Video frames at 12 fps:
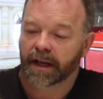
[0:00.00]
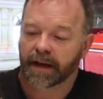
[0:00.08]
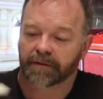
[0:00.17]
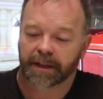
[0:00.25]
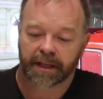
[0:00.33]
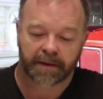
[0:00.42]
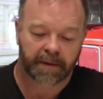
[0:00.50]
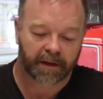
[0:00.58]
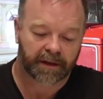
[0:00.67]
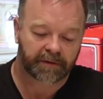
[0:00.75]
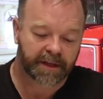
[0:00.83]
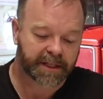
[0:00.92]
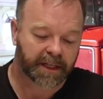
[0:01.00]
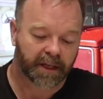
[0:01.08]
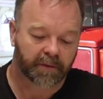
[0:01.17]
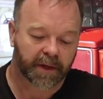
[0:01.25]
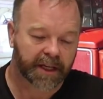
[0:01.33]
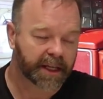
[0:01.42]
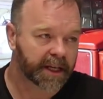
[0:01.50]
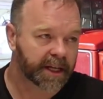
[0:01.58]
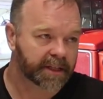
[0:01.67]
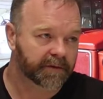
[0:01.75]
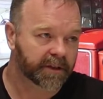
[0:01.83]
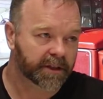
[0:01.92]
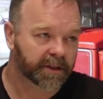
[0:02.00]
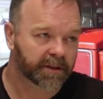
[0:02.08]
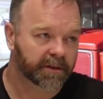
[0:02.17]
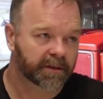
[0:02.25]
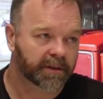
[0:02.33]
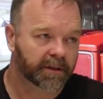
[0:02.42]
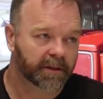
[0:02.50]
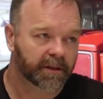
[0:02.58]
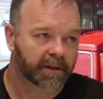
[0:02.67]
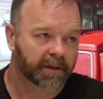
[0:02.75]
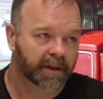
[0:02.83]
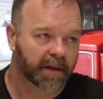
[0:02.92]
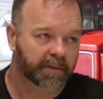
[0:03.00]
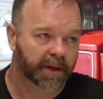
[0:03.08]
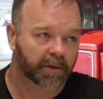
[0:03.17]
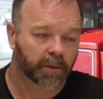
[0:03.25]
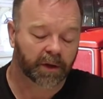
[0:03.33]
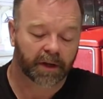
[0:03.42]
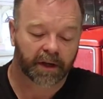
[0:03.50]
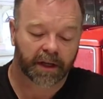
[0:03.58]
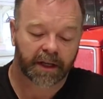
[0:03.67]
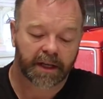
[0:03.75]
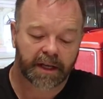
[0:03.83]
have a think about investing in one of these if you do a bit of work.